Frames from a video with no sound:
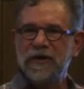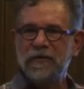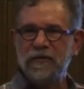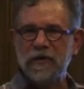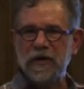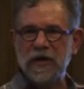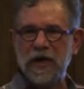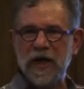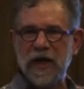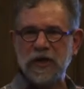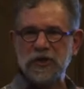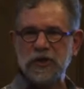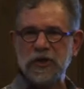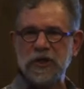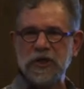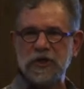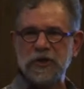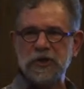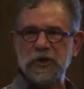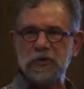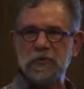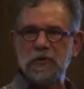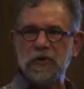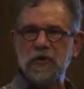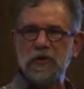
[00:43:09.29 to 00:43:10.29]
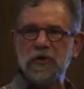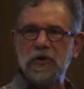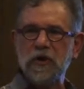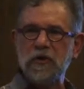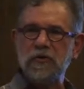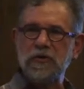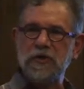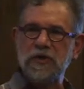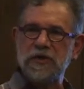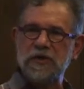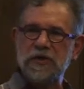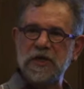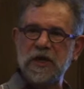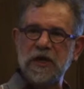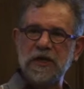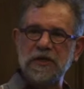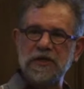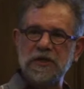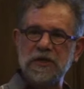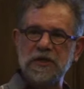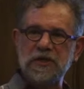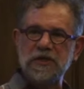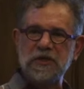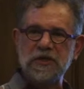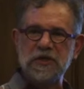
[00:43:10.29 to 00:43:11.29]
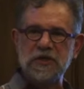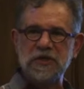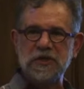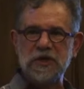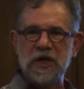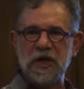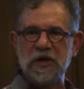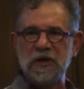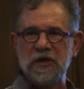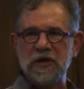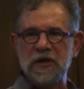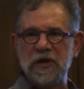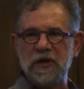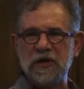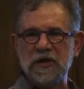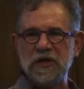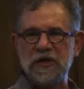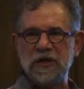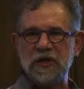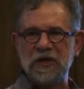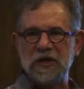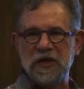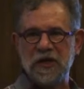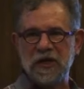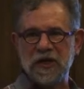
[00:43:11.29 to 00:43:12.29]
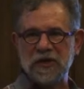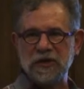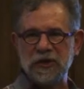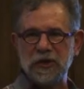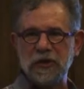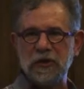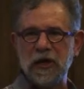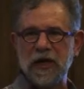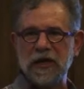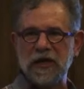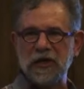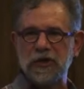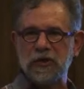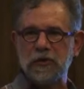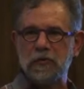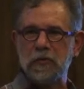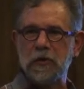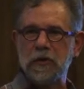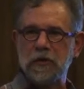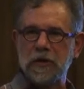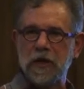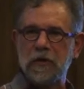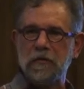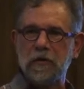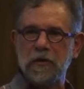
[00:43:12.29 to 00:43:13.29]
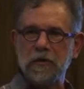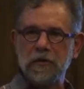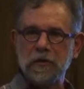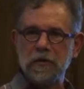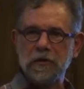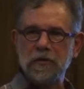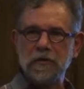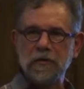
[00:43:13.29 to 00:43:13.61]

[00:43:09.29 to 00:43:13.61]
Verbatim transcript: when he actually gets the real code in his hands, he's decided that he did not actually like it to work that way.